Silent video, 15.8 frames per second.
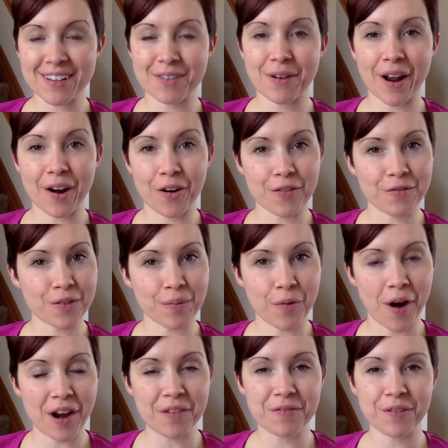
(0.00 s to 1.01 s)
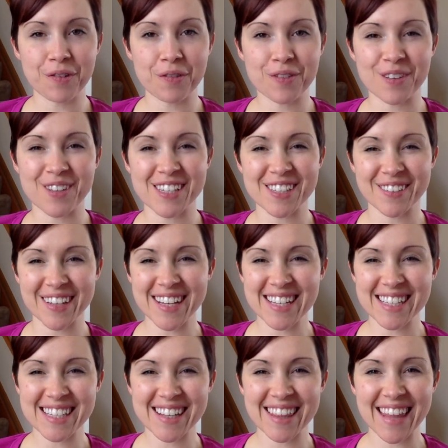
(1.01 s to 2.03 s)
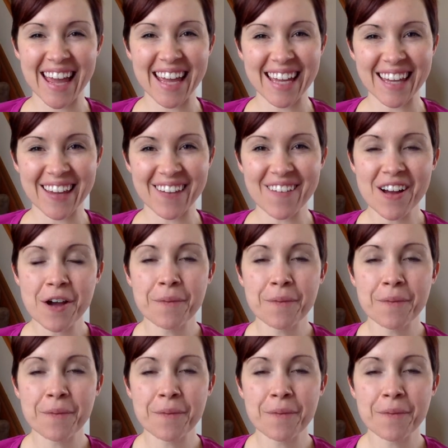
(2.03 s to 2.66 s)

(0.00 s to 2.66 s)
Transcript: I heard from quite a few of you this week, so thank you.